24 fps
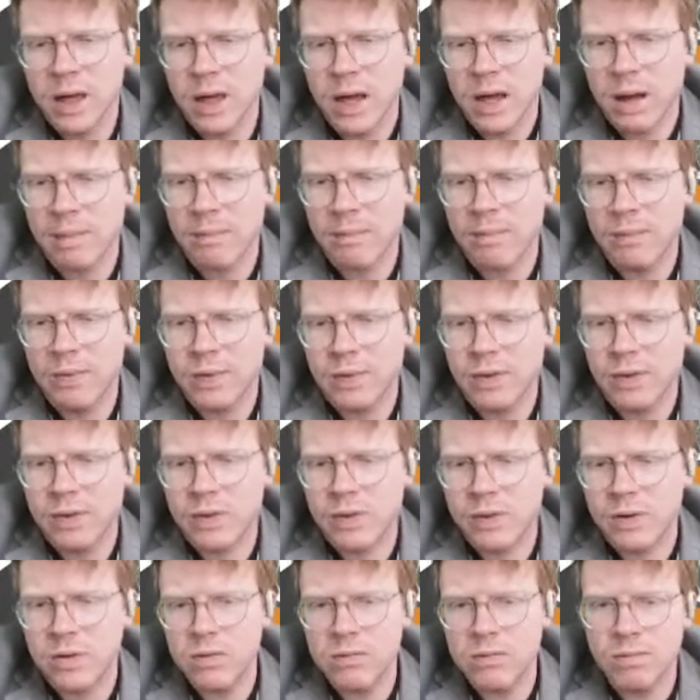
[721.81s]

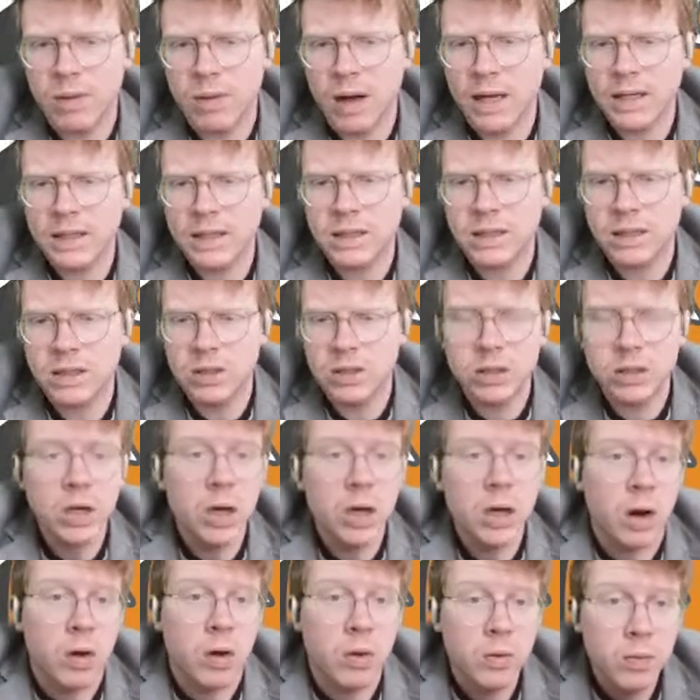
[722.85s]
So you might
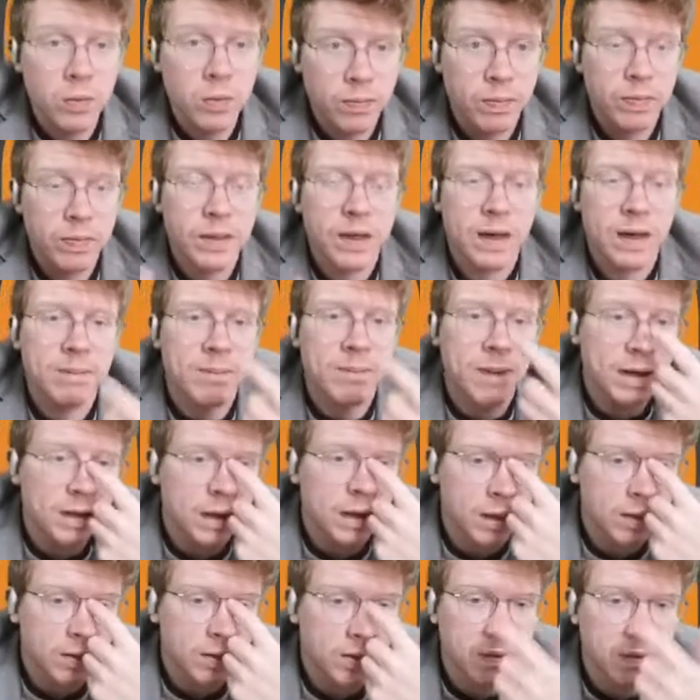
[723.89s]
know that
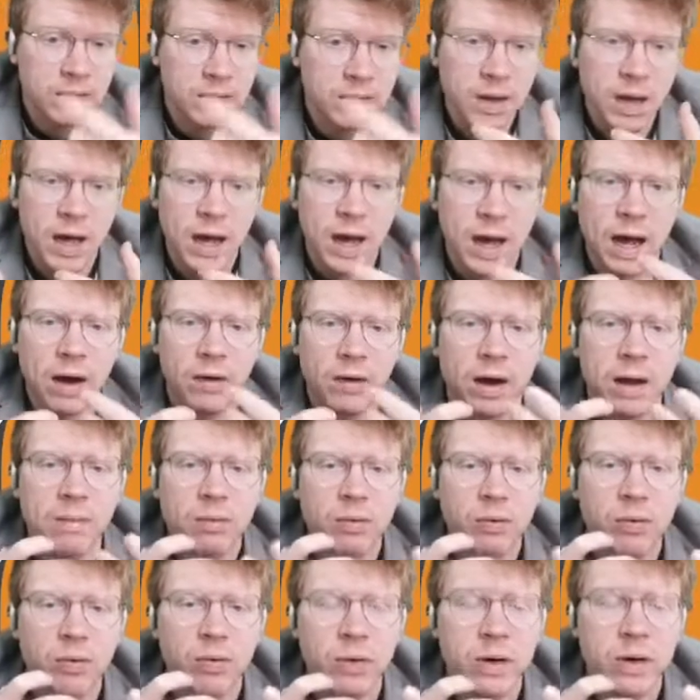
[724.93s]
magnets are
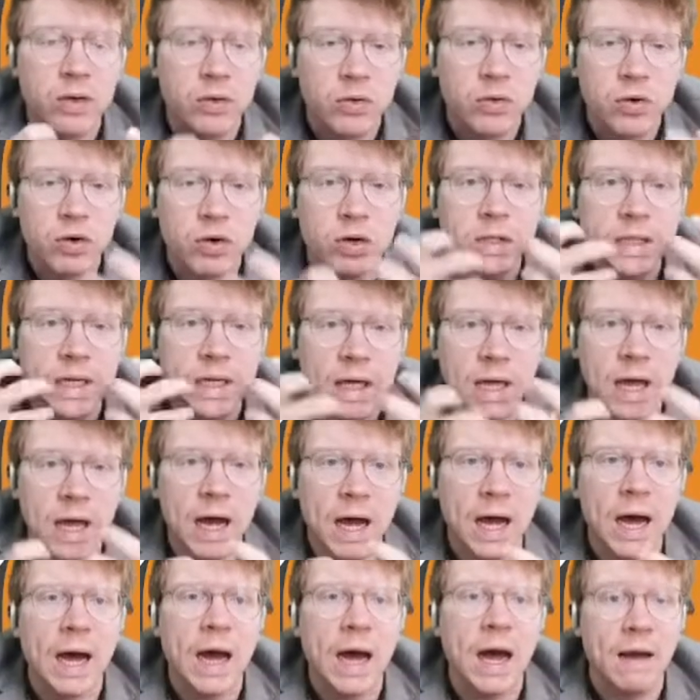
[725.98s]
able to exert
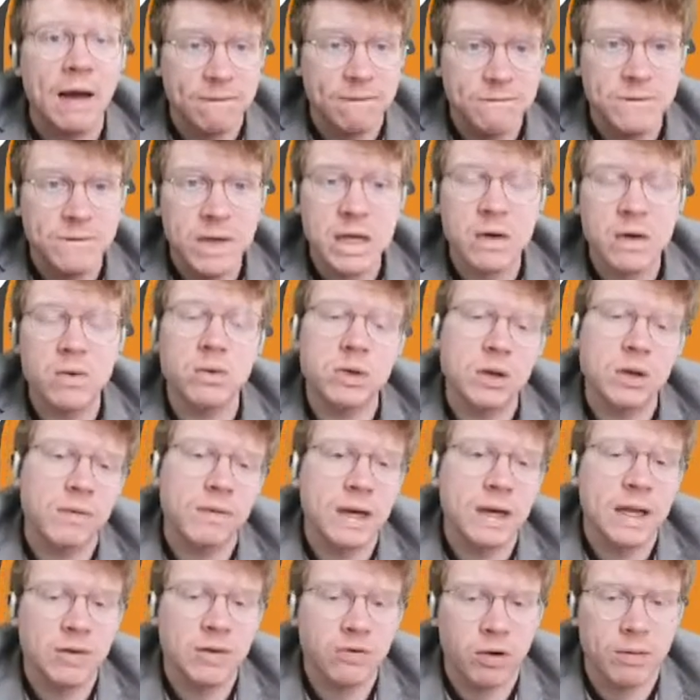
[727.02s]
a field of
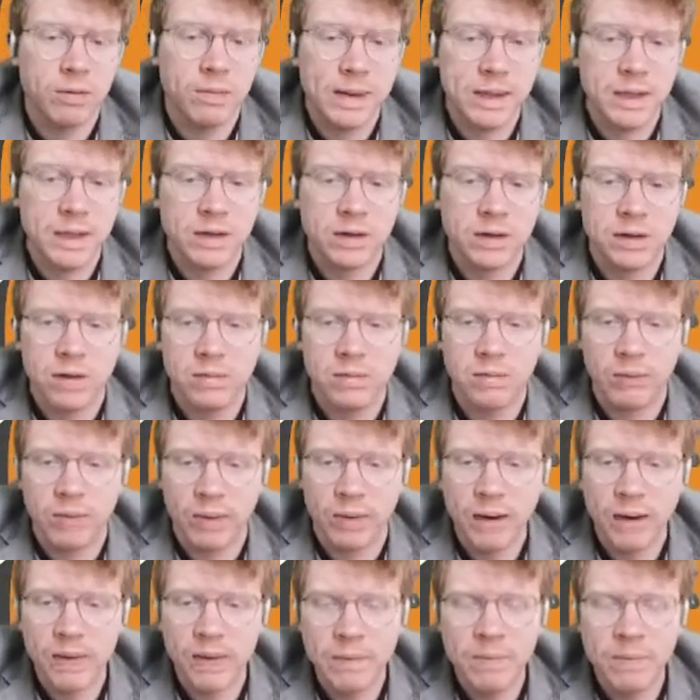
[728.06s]
electromagnetism
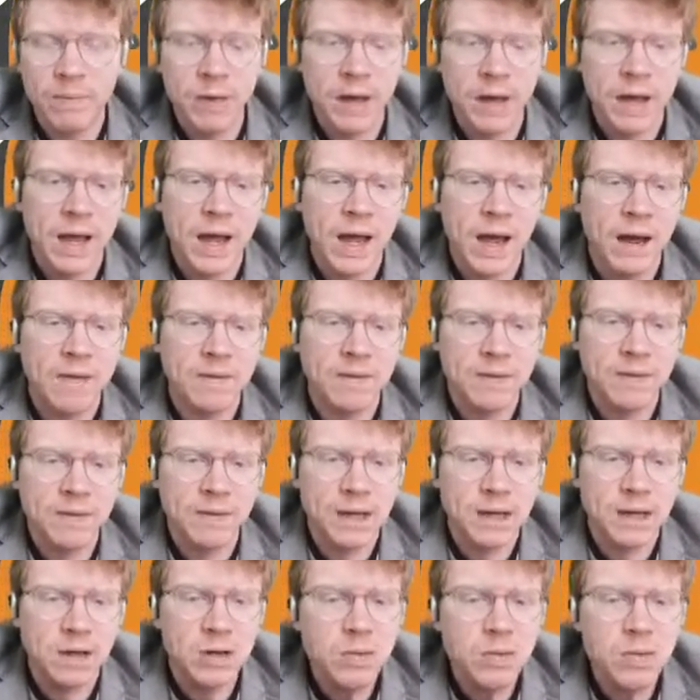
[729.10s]
around them, and that
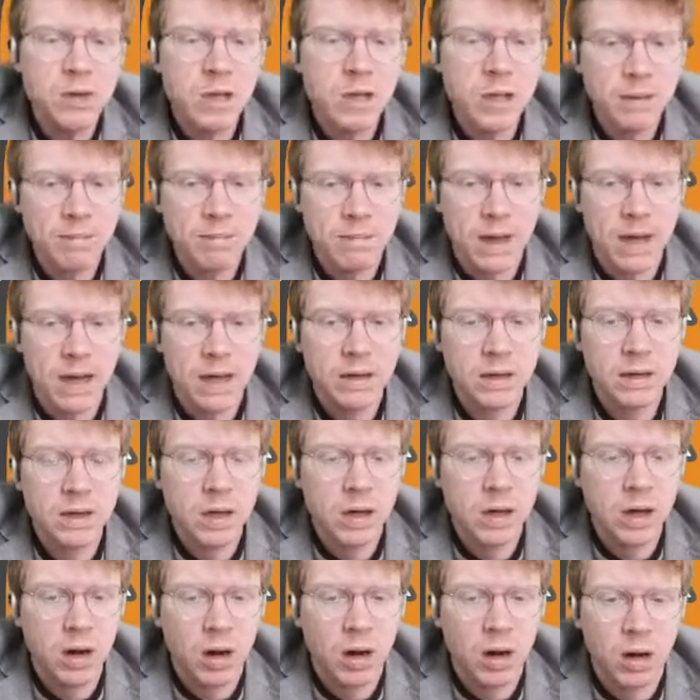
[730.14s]
they're usually made
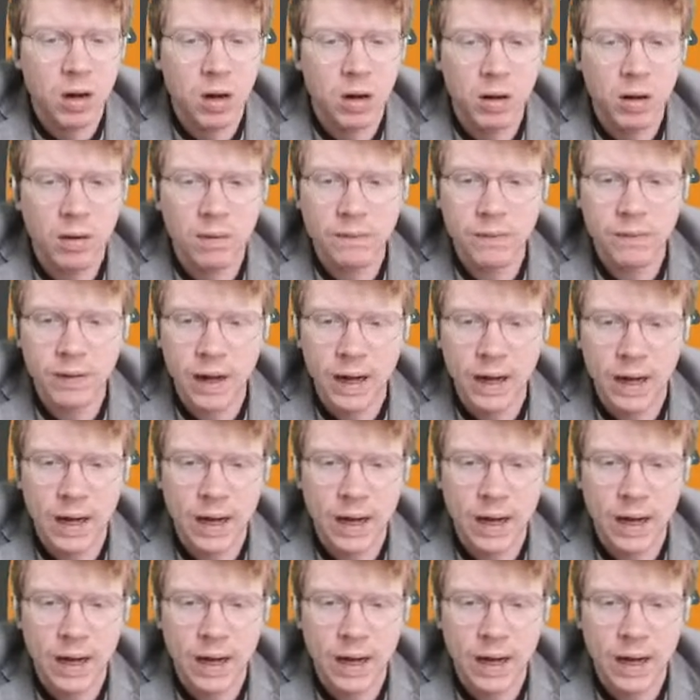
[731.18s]
of